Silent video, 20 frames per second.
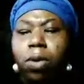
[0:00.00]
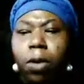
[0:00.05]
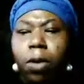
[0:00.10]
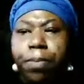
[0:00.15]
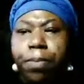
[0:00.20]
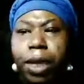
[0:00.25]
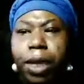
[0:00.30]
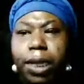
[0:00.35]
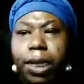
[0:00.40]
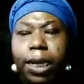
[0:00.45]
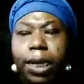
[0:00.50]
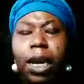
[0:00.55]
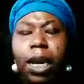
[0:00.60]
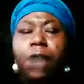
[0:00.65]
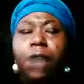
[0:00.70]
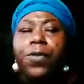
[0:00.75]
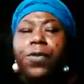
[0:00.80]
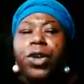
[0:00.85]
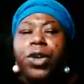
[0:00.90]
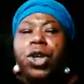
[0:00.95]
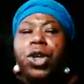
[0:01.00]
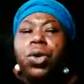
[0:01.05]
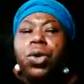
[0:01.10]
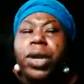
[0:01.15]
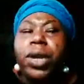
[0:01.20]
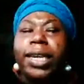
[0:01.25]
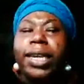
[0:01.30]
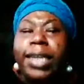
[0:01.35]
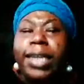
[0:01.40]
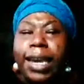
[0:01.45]
mobility, for you
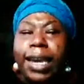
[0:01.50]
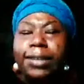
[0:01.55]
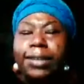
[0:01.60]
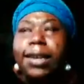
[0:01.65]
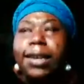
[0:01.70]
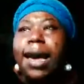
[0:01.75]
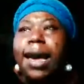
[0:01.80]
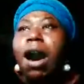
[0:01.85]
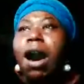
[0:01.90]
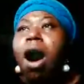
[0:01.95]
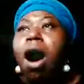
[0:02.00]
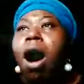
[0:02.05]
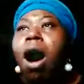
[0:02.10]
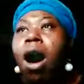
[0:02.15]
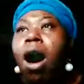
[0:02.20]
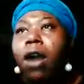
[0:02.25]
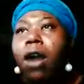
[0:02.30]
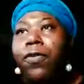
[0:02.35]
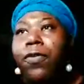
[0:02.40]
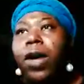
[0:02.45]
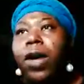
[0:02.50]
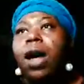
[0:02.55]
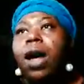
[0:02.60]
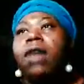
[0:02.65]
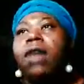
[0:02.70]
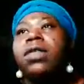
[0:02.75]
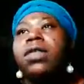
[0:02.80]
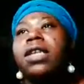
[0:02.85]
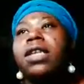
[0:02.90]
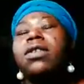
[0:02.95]
to get off
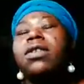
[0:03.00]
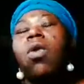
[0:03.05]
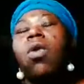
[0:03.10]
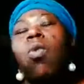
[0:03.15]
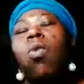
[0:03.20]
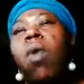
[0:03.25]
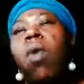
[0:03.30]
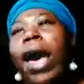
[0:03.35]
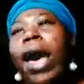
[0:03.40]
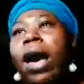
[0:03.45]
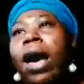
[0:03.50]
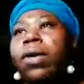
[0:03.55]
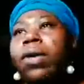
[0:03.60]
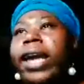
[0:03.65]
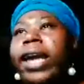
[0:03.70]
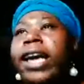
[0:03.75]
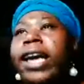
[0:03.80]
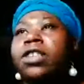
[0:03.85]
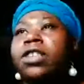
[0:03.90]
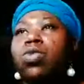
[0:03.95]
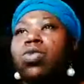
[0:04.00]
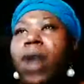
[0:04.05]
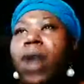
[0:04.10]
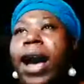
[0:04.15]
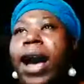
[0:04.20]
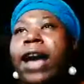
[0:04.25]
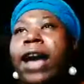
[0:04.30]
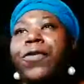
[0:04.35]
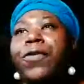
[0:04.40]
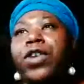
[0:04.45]
of this wild ass
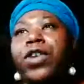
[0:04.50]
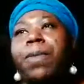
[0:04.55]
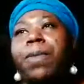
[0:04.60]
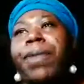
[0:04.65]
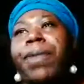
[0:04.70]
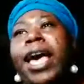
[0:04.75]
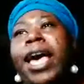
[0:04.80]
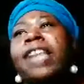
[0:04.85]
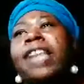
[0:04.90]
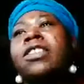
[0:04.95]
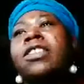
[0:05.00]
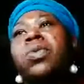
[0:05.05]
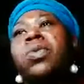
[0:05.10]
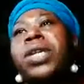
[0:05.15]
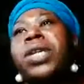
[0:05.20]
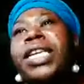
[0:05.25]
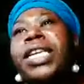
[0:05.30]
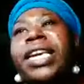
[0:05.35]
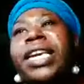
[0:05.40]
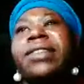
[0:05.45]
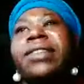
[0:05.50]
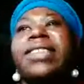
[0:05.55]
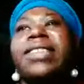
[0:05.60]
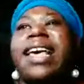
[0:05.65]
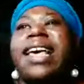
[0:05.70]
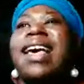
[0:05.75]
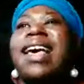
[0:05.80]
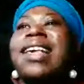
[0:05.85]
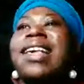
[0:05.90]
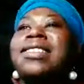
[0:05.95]
ride for the past 20 years
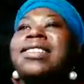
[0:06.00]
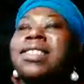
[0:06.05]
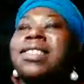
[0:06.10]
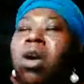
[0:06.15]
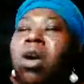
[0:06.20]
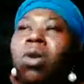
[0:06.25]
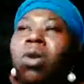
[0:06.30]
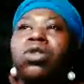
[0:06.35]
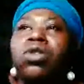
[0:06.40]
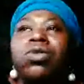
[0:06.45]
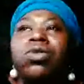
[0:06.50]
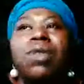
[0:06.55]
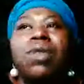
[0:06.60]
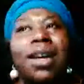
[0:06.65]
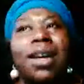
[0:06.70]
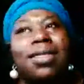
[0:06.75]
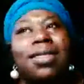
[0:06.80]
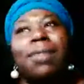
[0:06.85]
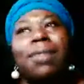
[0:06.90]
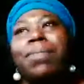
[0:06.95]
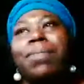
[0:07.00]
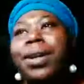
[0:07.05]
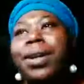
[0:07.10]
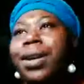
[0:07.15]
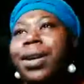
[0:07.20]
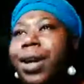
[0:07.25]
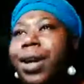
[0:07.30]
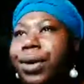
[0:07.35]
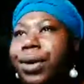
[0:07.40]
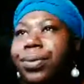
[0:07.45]
that has told you nothing but
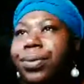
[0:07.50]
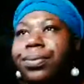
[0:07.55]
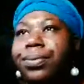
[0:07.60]
no.